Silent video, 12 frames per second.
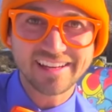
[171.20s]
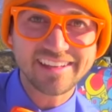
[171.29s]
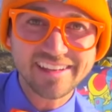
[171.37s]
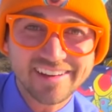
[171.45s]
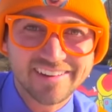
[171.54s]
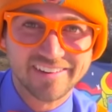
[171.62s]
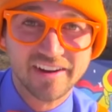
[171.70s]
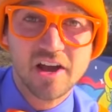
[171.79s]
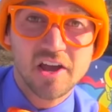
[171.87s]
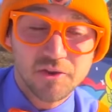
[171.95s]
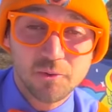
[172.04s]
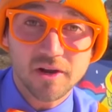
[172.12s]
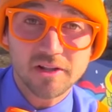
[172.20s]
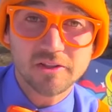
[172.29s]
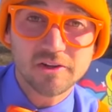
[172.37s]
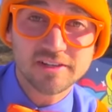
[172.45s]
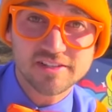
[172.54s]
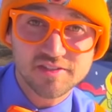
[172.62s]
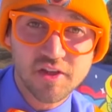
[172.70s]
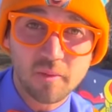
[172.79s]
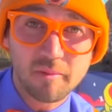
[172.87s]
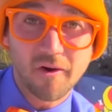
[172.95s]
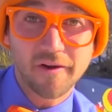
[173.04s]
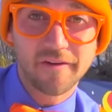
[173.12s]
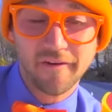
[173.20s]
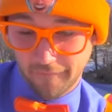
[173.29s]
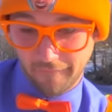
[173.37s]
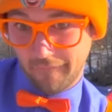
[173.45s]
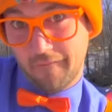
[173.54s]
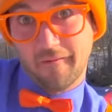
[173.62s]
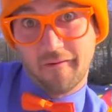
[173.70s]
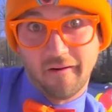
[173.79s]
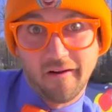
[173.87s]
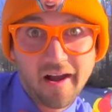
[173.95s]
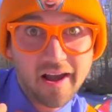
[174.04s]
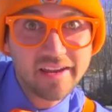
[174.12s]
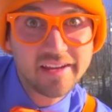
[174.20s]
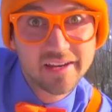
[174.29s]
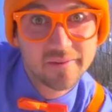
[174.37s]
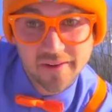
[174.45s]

like you. You wanna learn to snowboard? All right, here